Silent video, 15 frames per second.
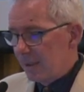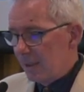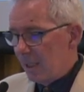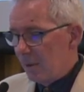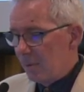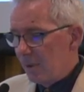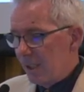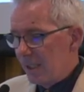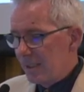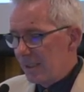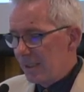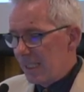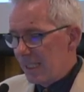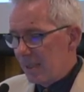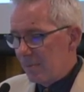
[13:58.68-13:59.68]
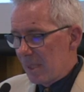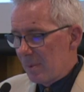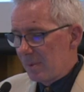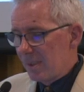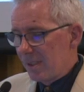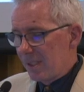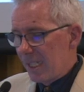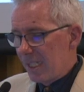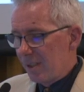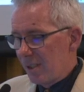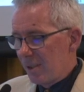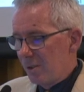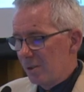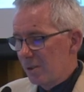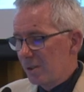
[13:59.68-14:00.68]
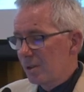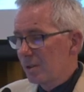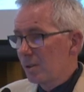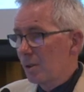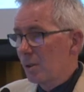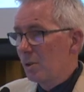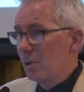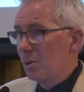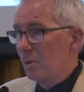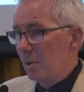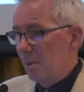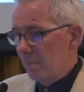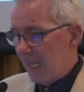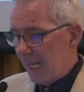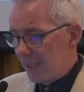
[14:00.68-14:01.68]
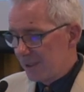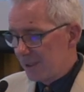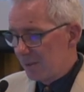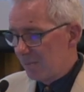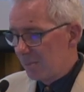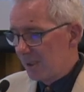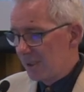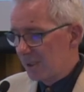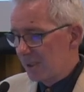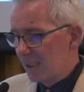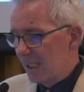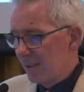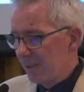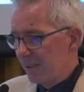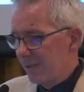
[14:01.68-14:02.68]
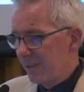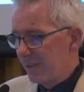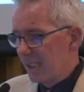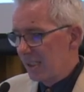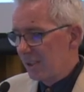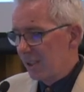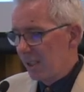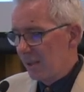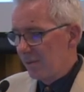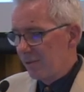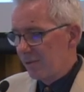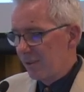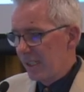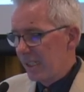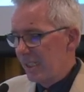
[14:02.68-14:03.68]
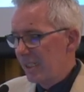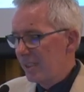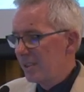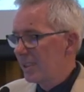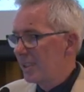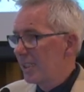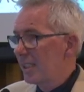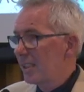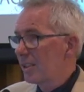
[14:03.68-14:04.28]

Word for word: I would like to take a moment to thank those who, past and present, have given their time freely to the